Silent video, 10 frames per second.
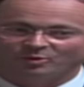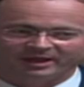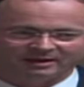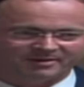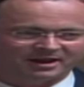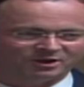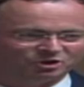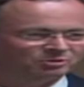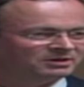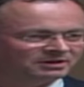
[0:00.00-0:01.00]
talking about a
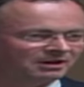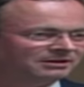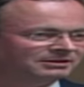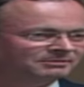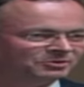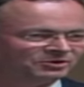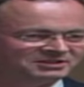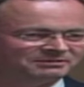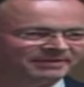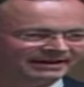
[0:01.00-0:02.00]
human coder
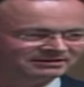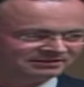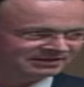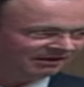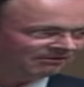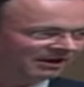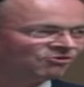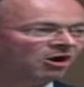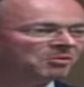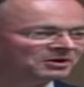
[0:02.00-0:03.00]
because it makes it sound like
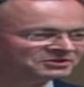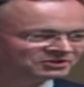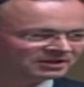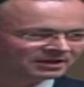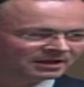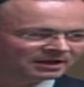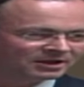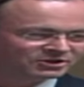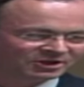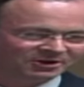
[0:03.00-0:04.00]
robots.
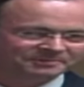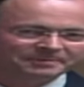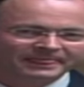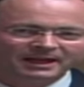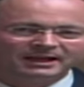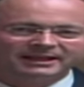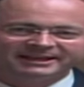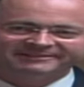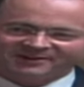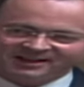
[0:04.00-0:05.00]
So
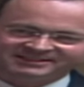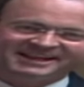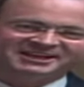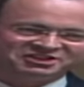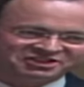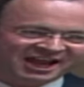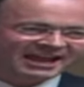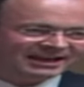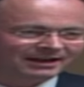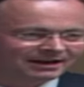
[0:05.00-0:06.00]
if I say
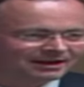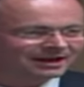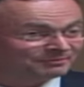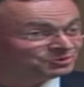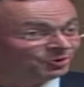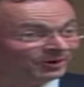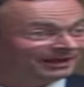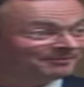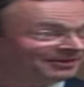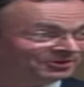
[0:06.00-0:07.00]
Jane, I'm
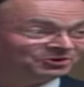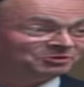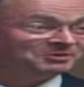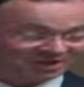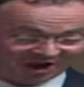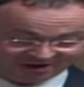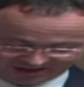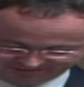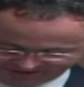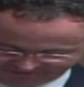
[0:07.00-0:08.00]
talking about the human
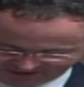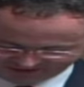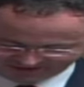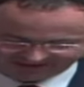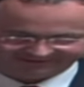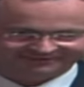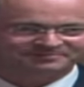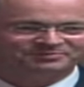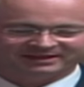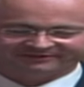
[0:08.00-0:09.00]
coder, if
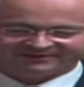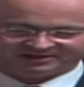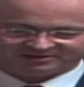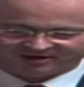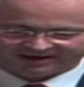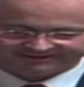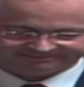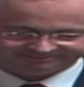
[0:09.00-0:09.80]
that's all right.